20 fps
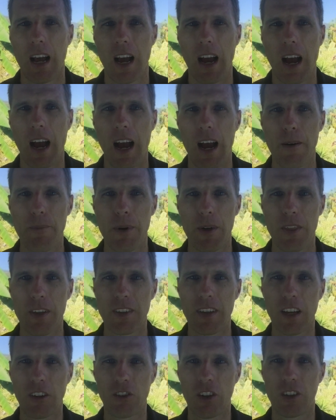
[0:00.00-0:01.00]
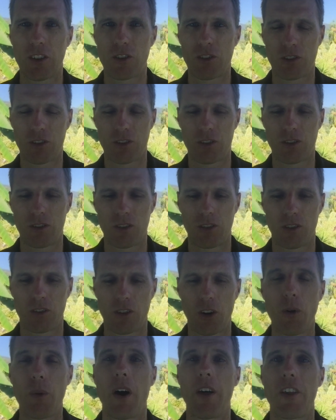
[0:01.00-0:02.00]
But there's actually
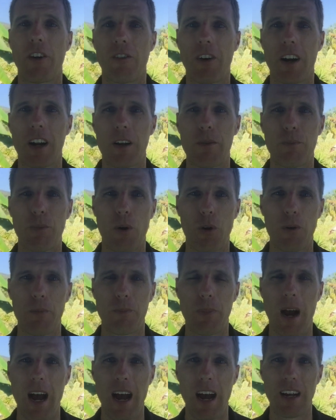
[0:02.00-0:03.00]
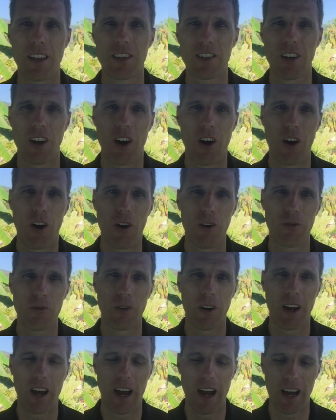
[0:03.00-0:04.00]
two other really important parts
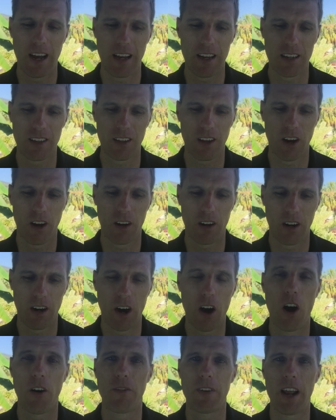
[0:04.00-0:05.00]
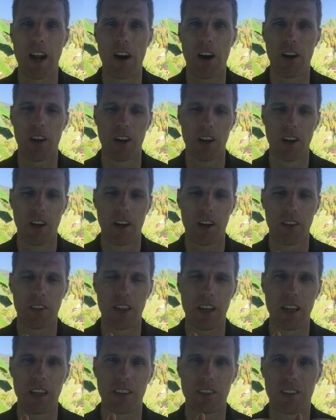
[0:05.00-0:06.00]
of an arrow.
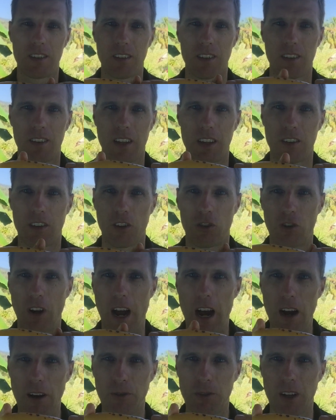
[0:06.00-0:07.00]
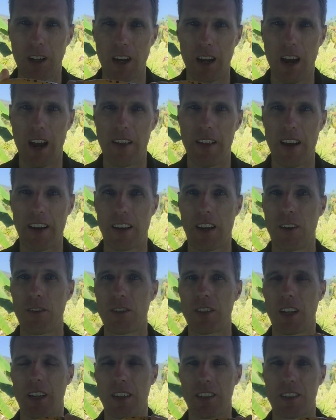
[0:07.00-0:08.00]
There's the shaft, and that
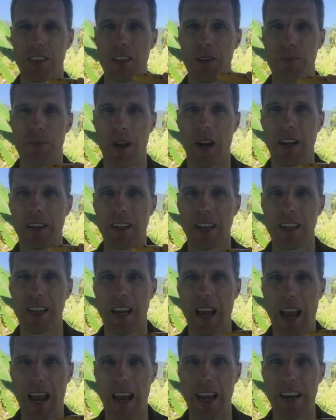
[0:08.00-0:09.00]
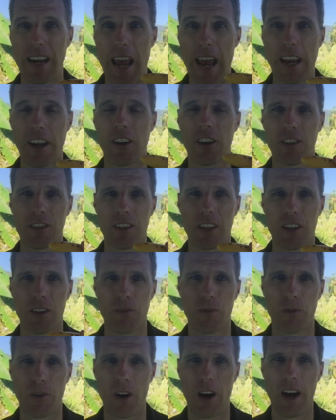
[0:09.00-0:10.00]
gives it stability and accuracy
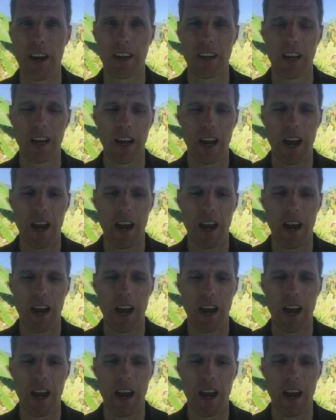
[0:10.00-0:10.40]
in flight.